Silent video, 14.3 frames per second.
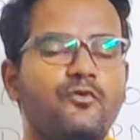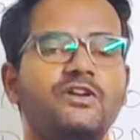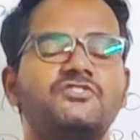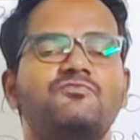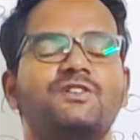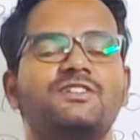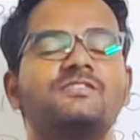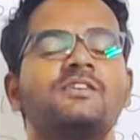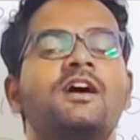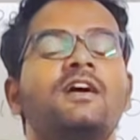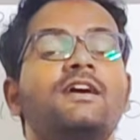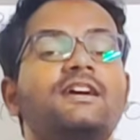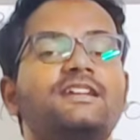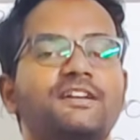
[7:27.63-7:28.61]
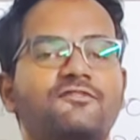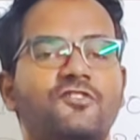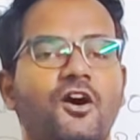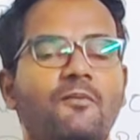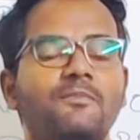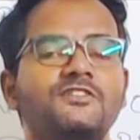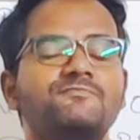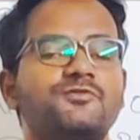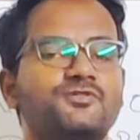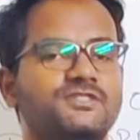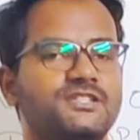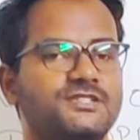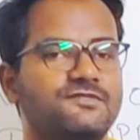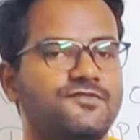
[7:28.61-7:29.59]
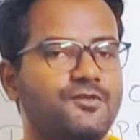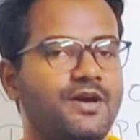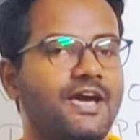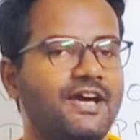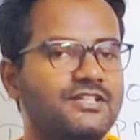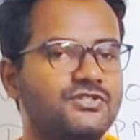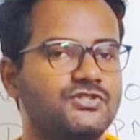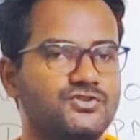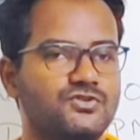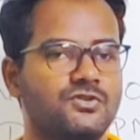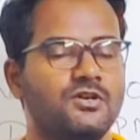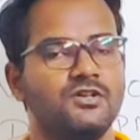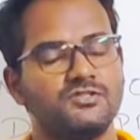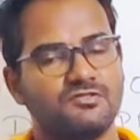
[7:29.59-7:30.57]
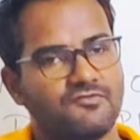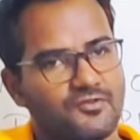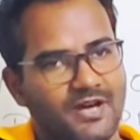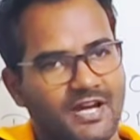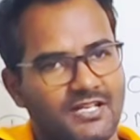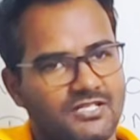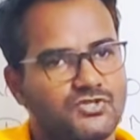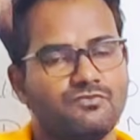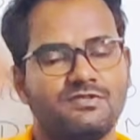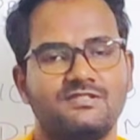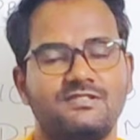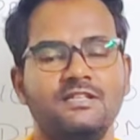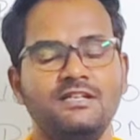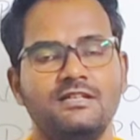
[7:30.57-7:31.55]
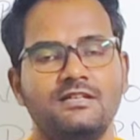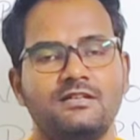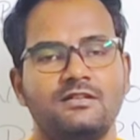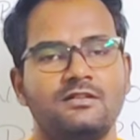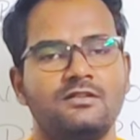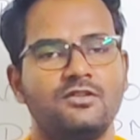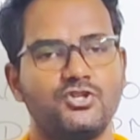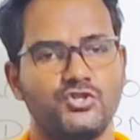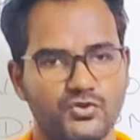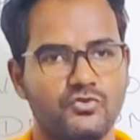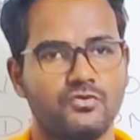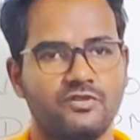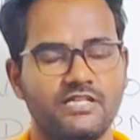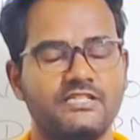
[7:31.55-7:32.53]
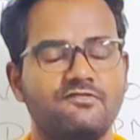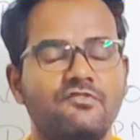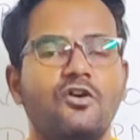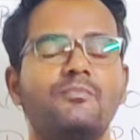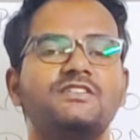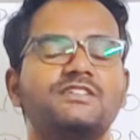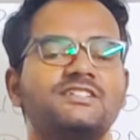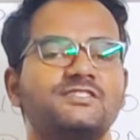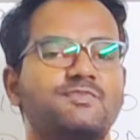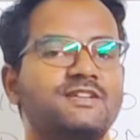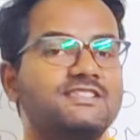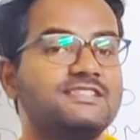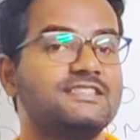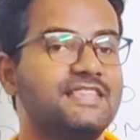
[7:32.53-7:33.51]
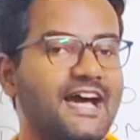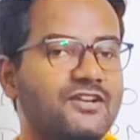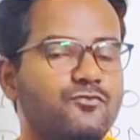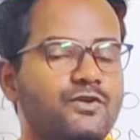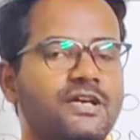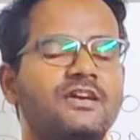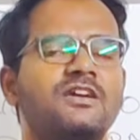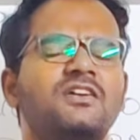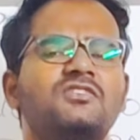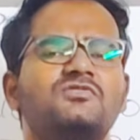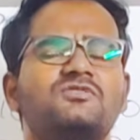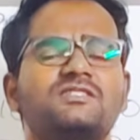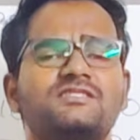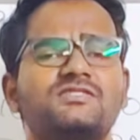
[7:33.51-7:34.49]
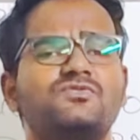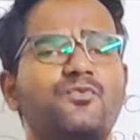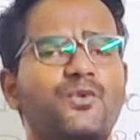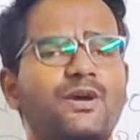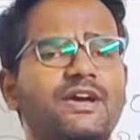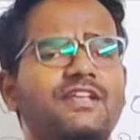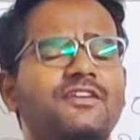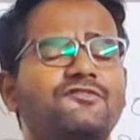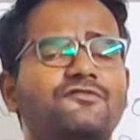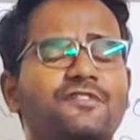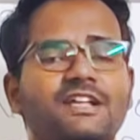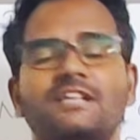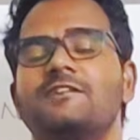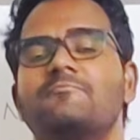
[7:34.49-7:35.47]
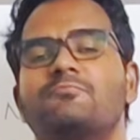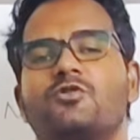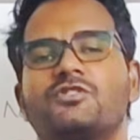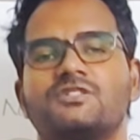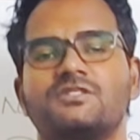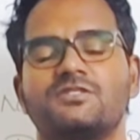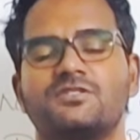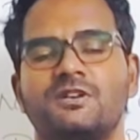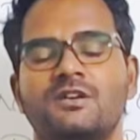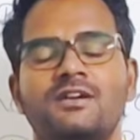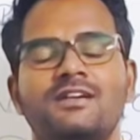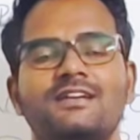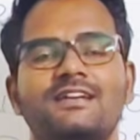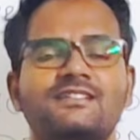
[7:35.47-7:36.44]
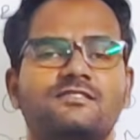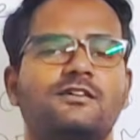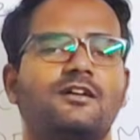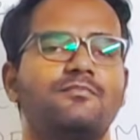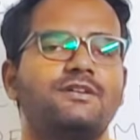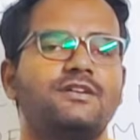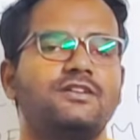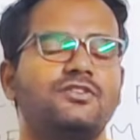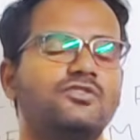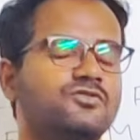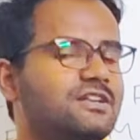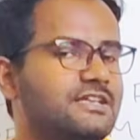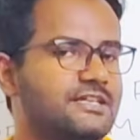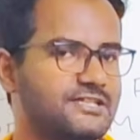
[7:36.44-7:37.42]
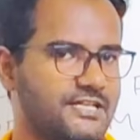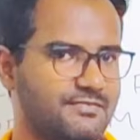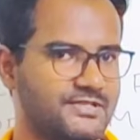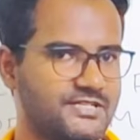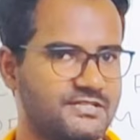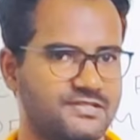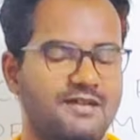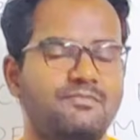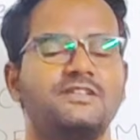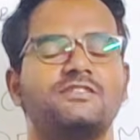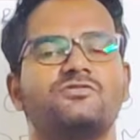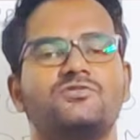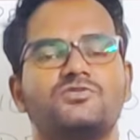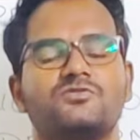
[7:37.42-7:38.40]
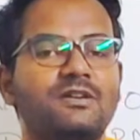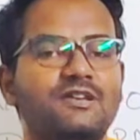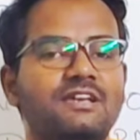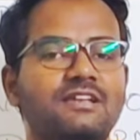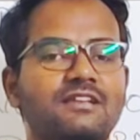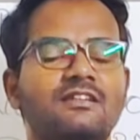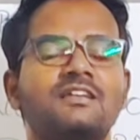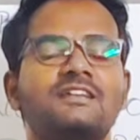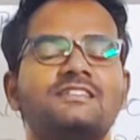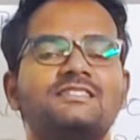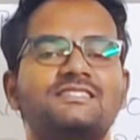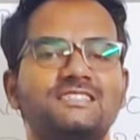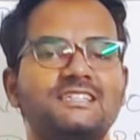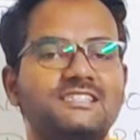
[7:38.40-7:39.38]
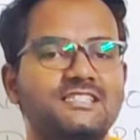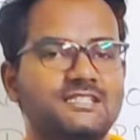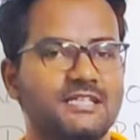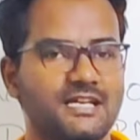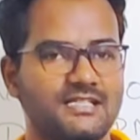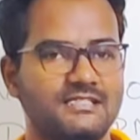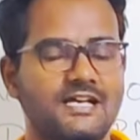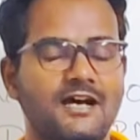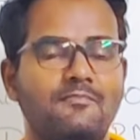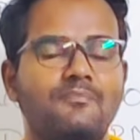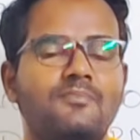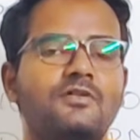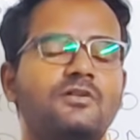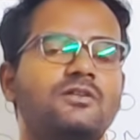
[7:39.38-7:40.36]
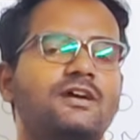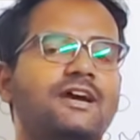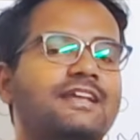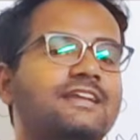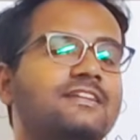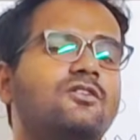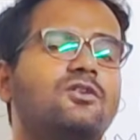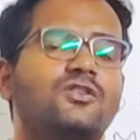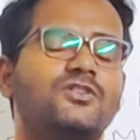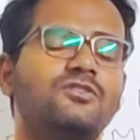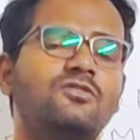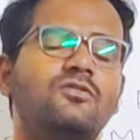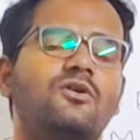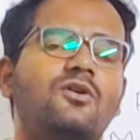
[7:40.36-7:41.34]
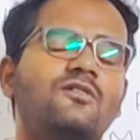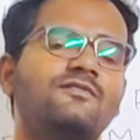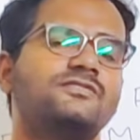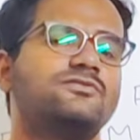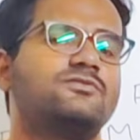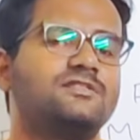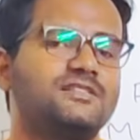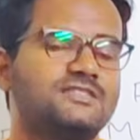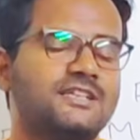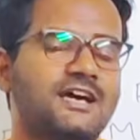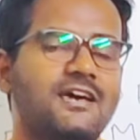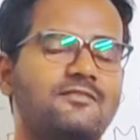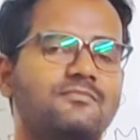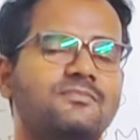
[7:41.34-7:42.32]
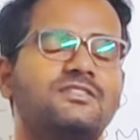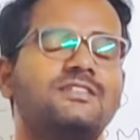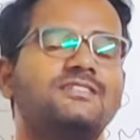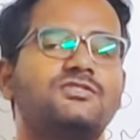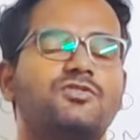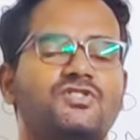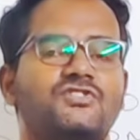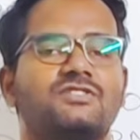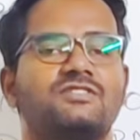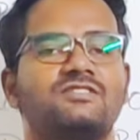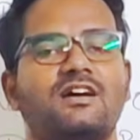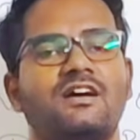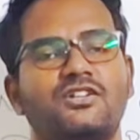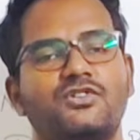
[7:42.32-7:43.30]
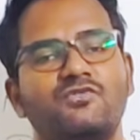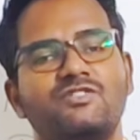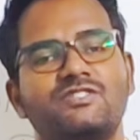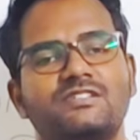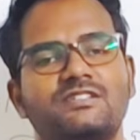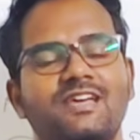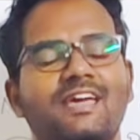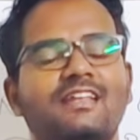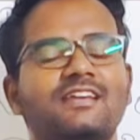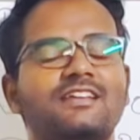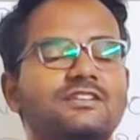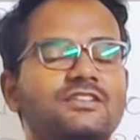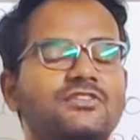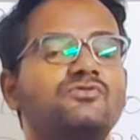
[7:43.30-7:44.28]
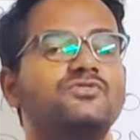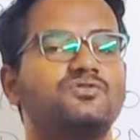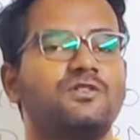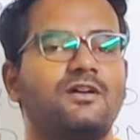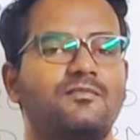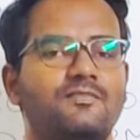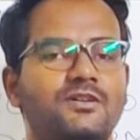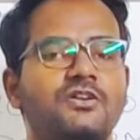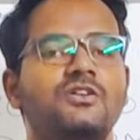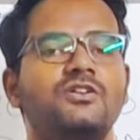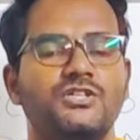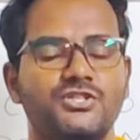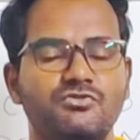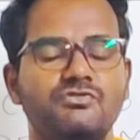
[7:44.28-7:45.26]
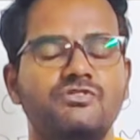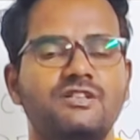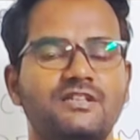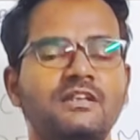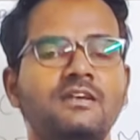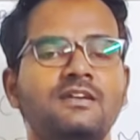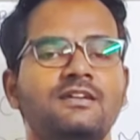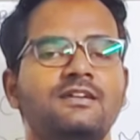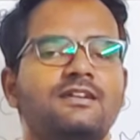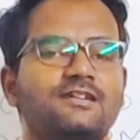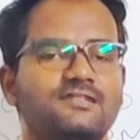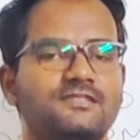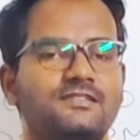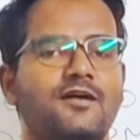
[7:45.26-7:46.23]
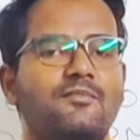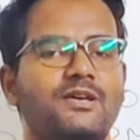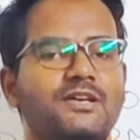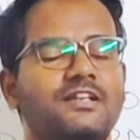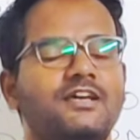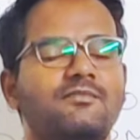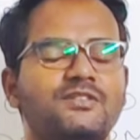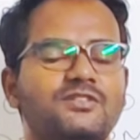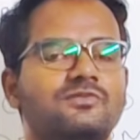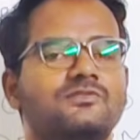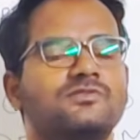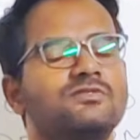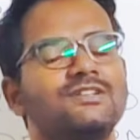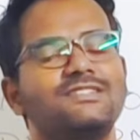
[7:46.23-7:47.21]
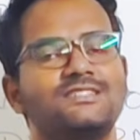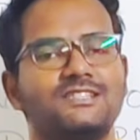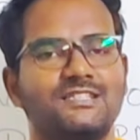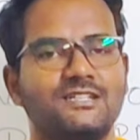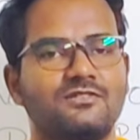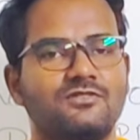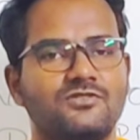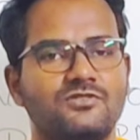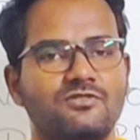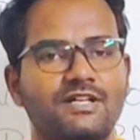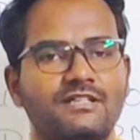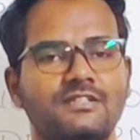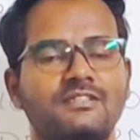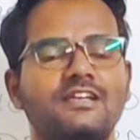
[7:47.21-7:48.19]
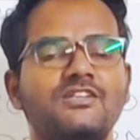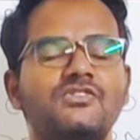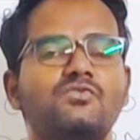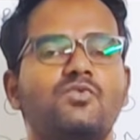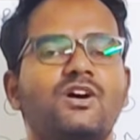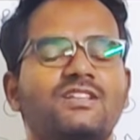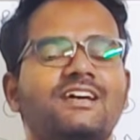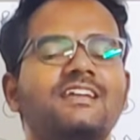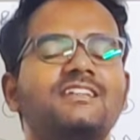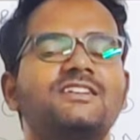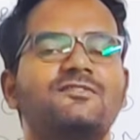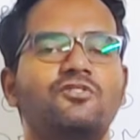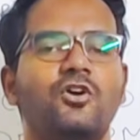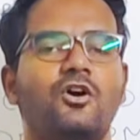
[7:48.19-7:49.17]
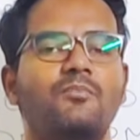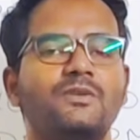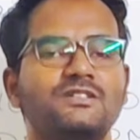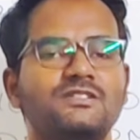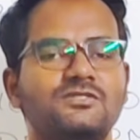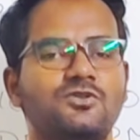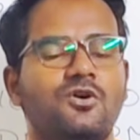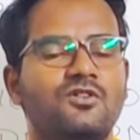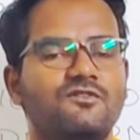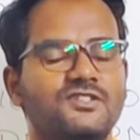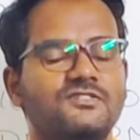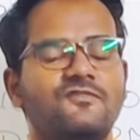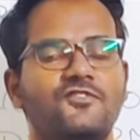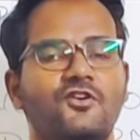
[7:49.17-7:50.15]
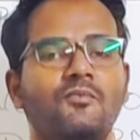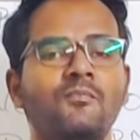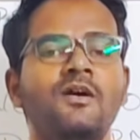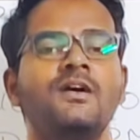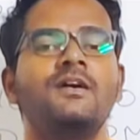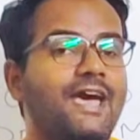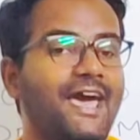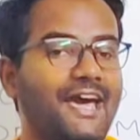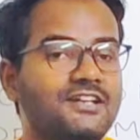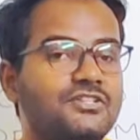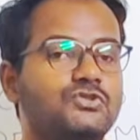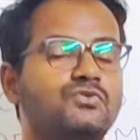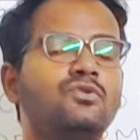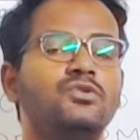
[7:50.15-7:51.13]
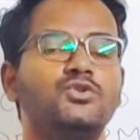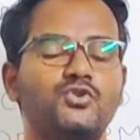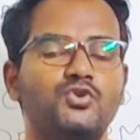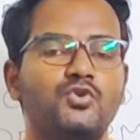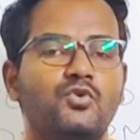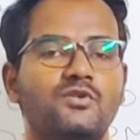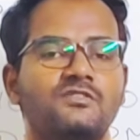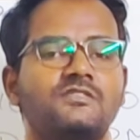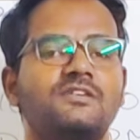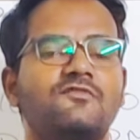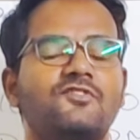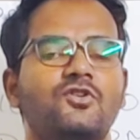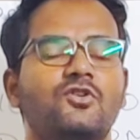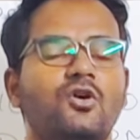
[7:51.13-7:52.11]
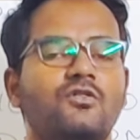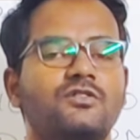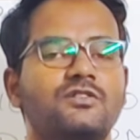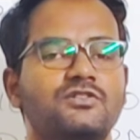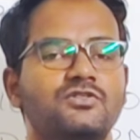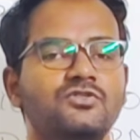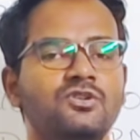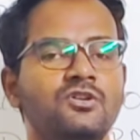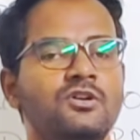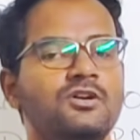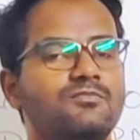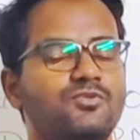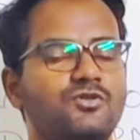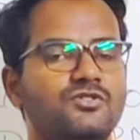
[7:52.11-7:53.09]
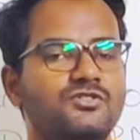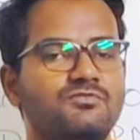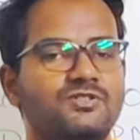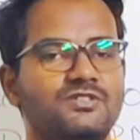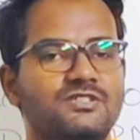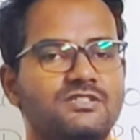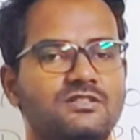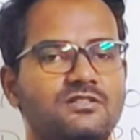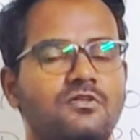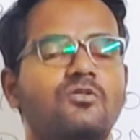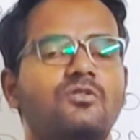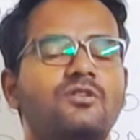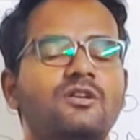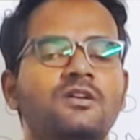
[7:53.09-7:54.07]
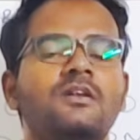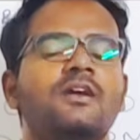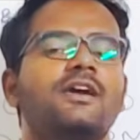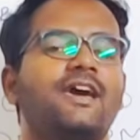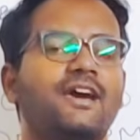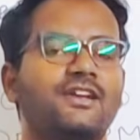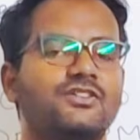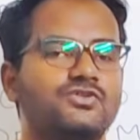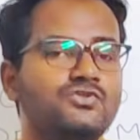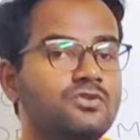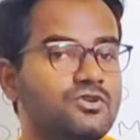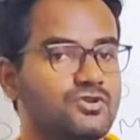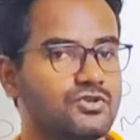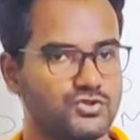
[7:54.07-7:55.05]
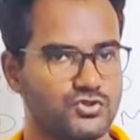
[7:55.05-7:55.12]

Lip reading: which means development proceeds from head to toe. So from head towards the toe, right? Development takes place in that way. So this is very important. It has come in not only in MTech exam, it is also in seated exam, and it always, all the time, these questions are twisted, and it used to come. Usually it is coming in MTech also, in seated also, right? That is what, that development is always from head to toe, cephalocaudal to proximal-distal, or head to